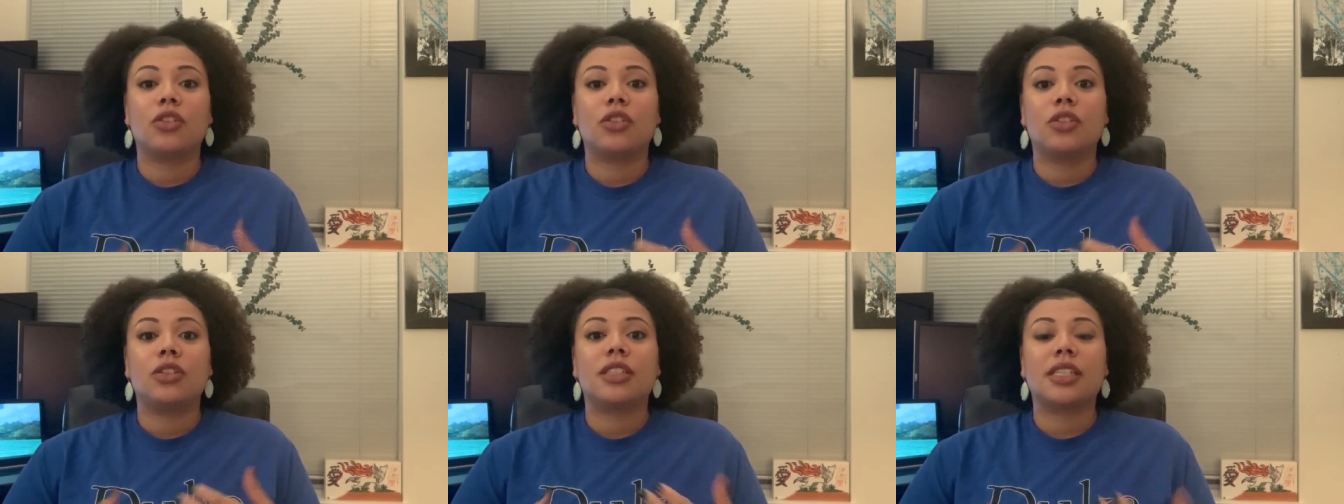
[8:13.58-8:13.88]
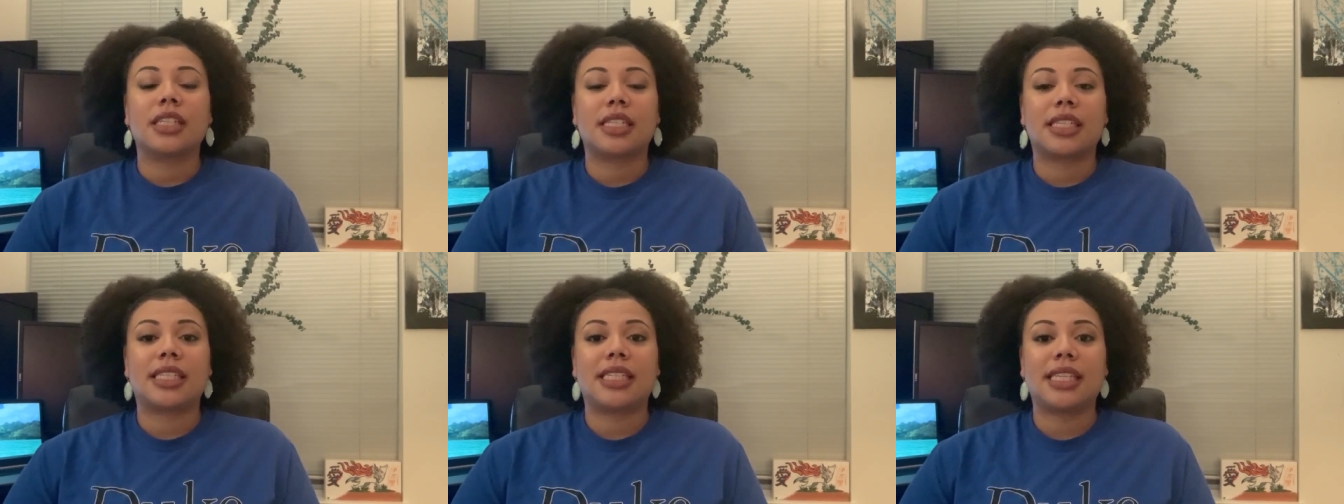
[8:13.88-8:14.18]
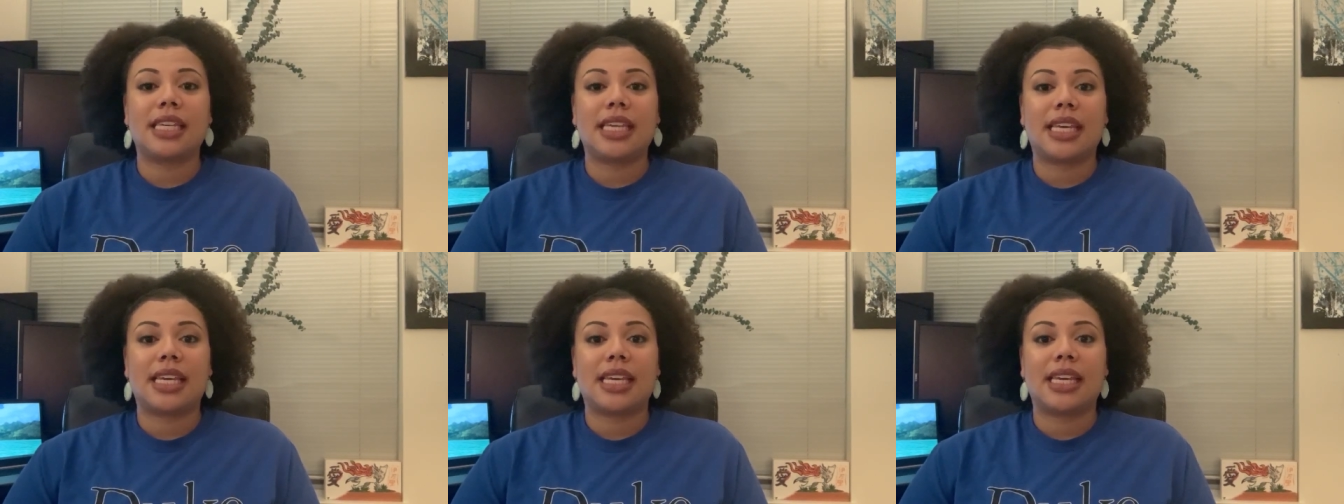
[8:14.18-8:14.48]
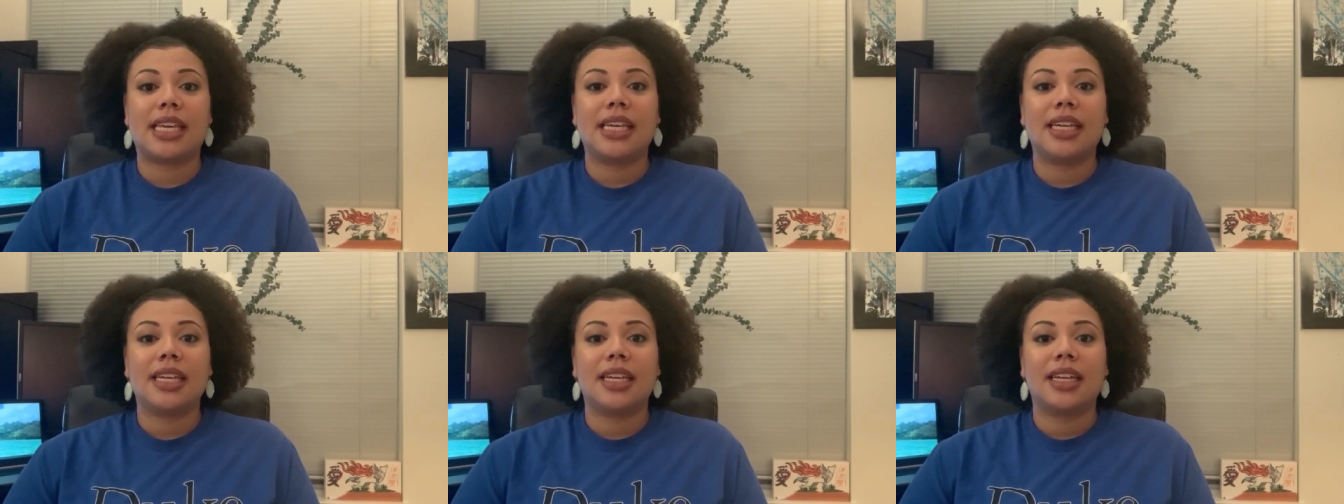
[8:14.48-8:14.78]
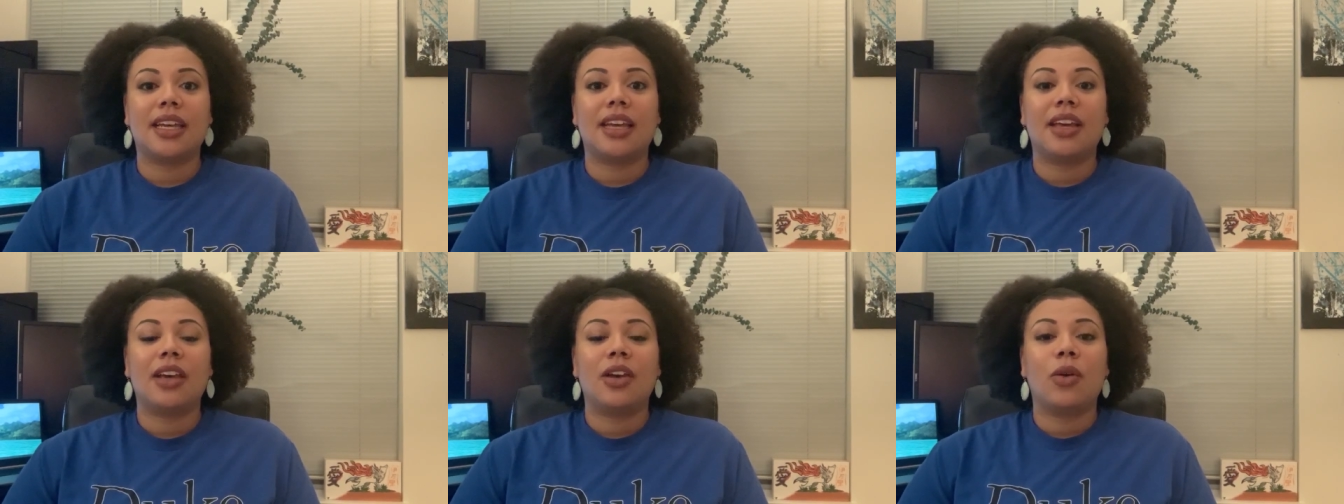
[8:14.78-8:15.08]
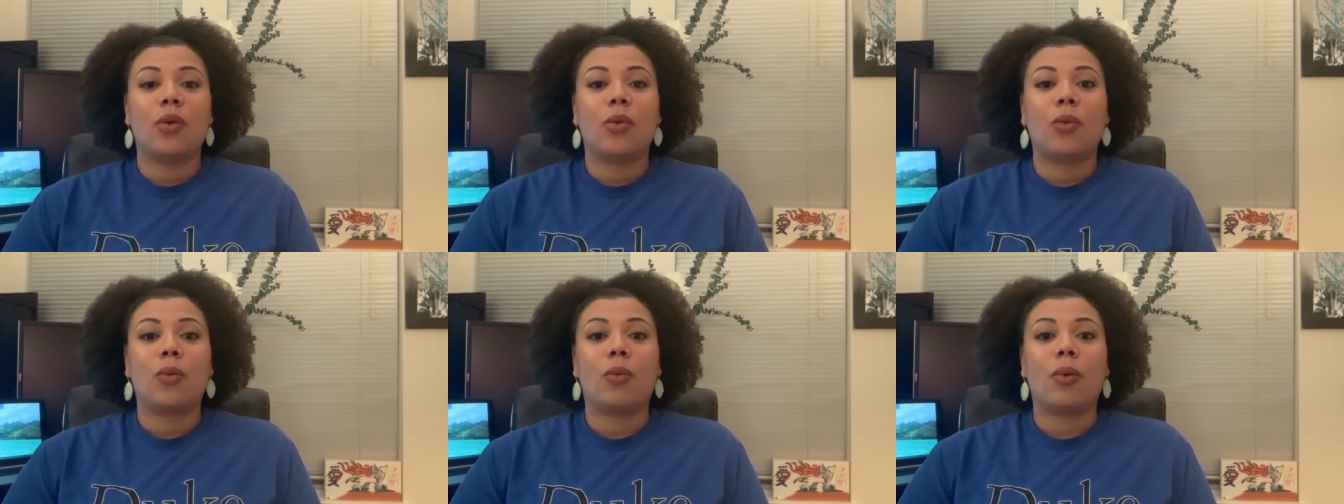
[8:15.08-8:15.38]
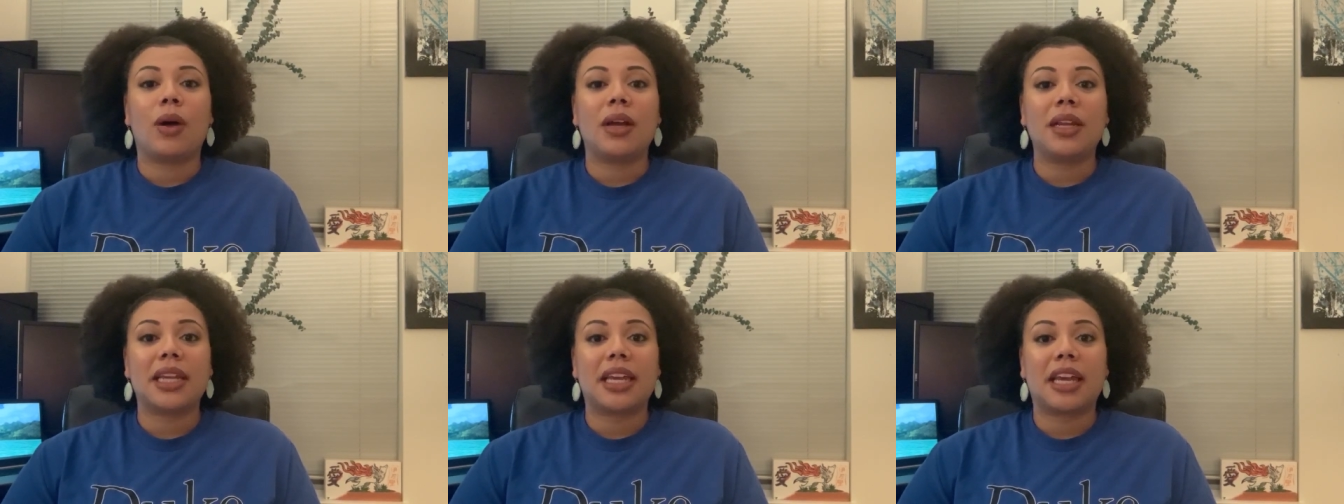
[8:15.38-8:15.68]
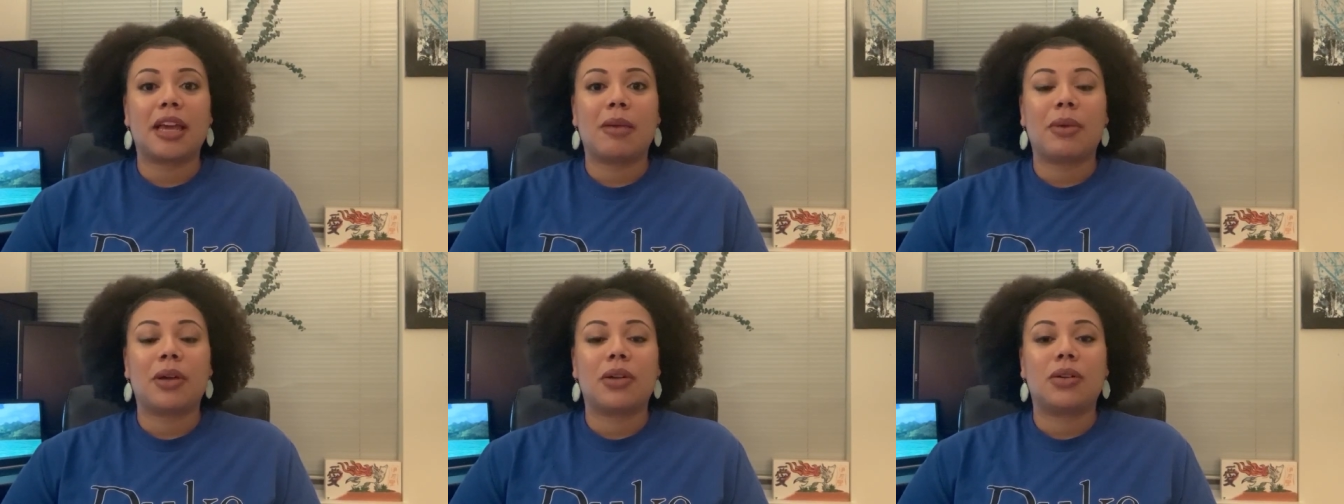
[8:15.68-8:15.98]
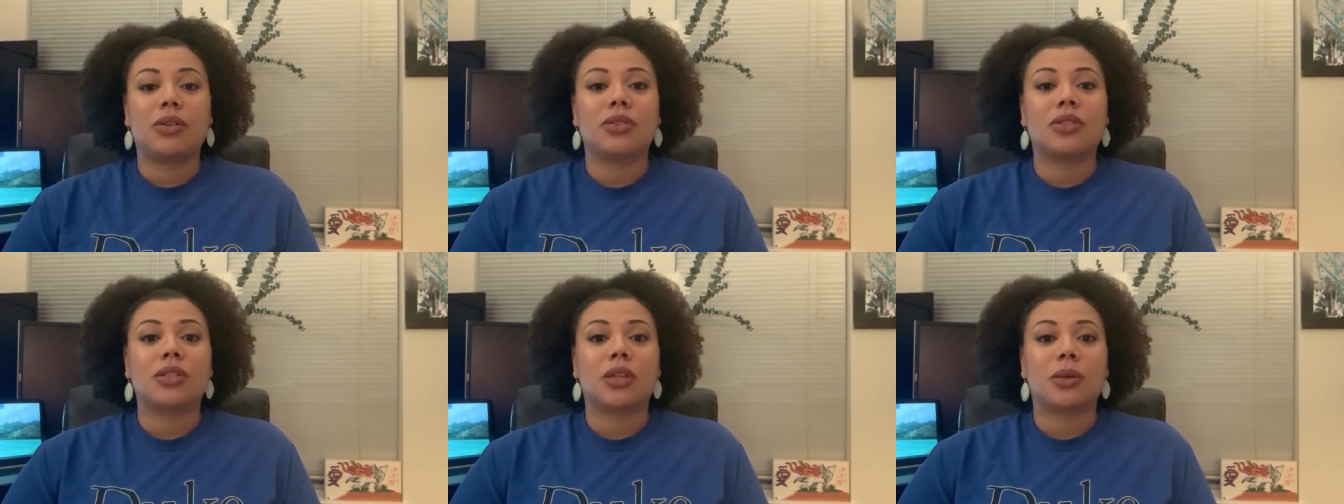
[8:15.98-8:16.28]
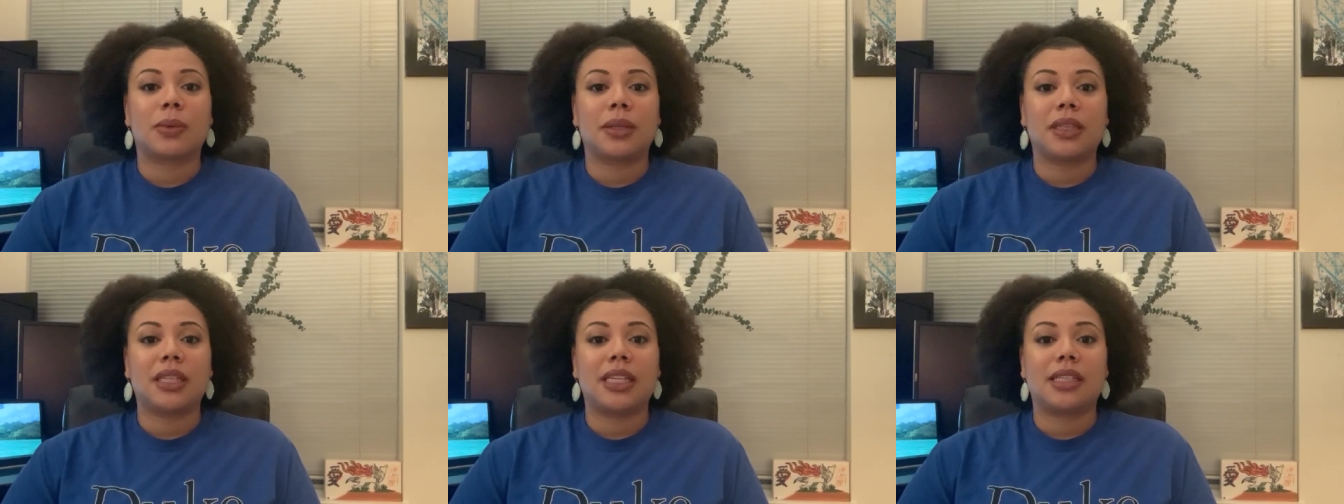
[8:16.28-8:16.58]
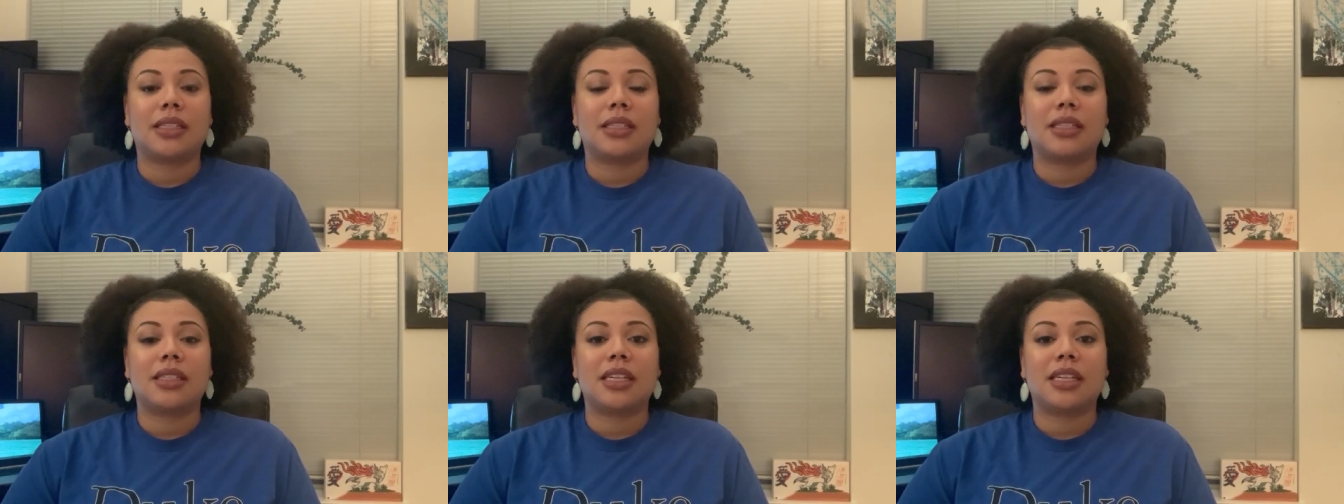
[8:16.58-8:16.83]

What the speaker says: to see what chemicals are released,